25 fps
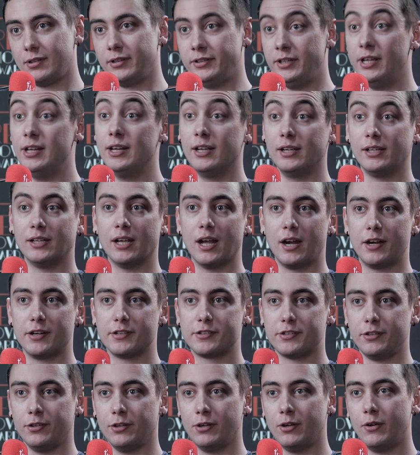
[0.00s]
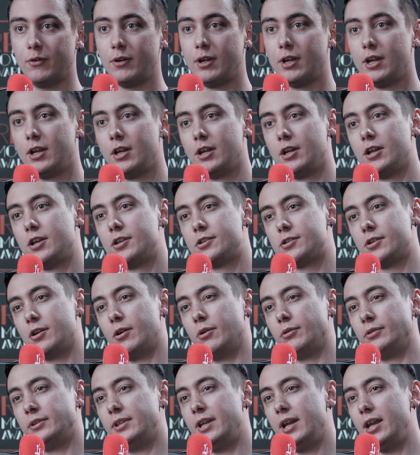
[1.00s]
dealing cards, you know.
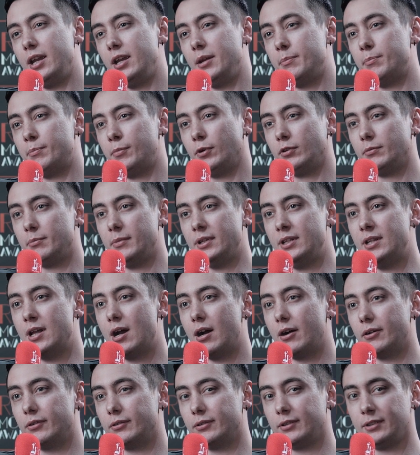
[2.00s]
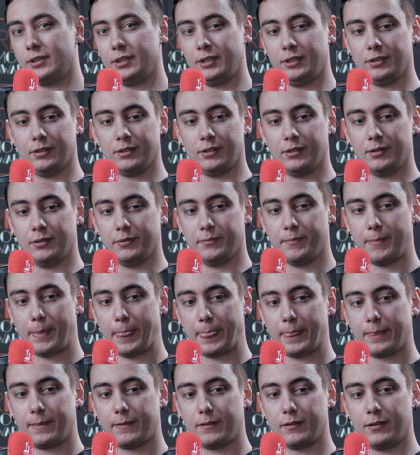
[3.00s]
So they put me down in a,
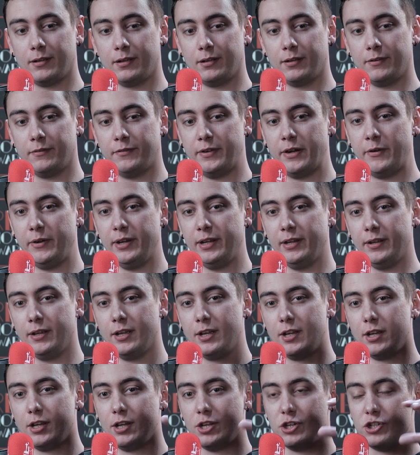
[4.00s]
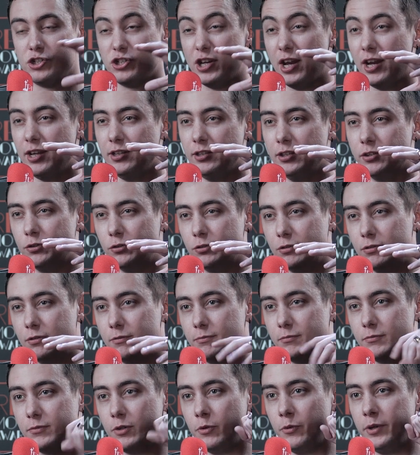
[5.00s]
a, very shady
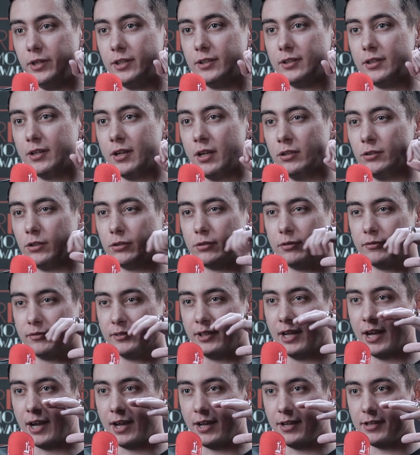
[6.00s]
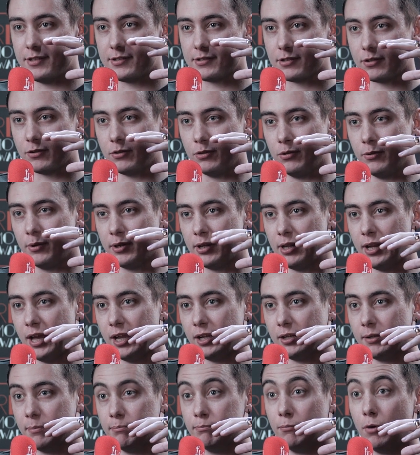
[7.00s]
room with a lot of guys who were
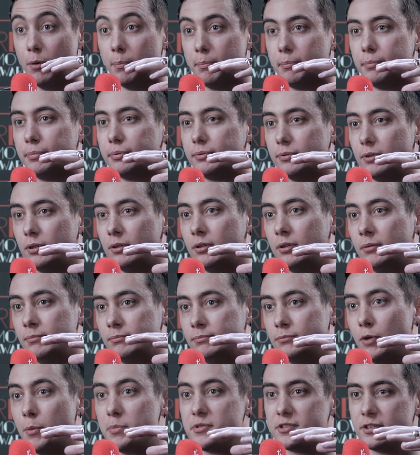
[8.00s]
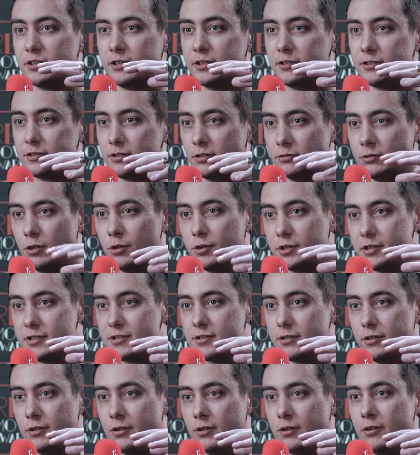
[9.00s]
like mob mobsters,
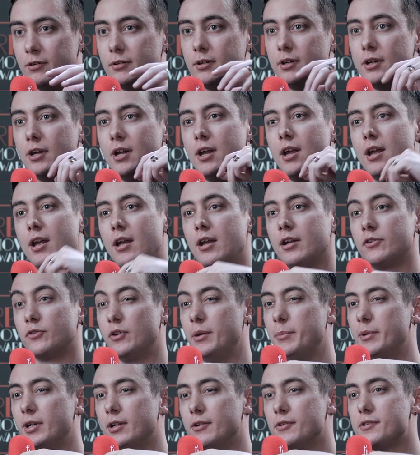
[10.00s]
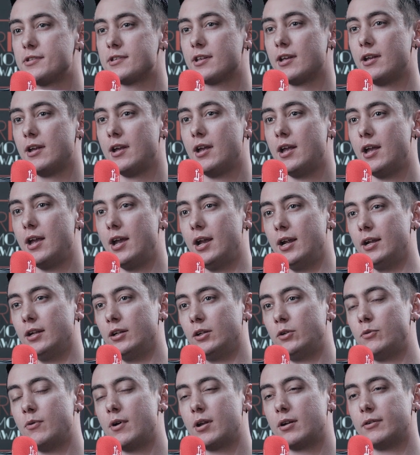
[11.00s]
lords, you know criminals
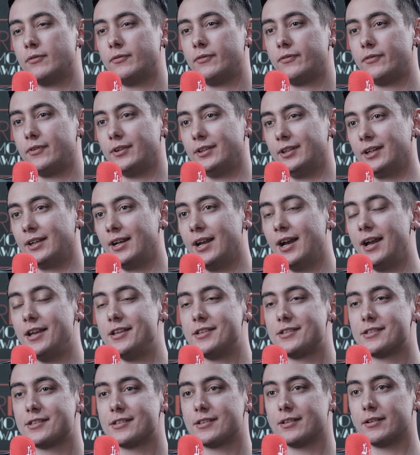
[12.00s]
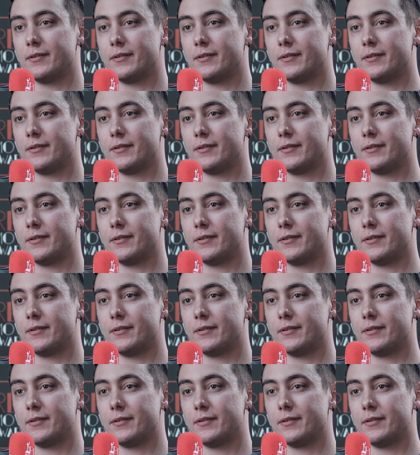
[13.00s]
and one of the guys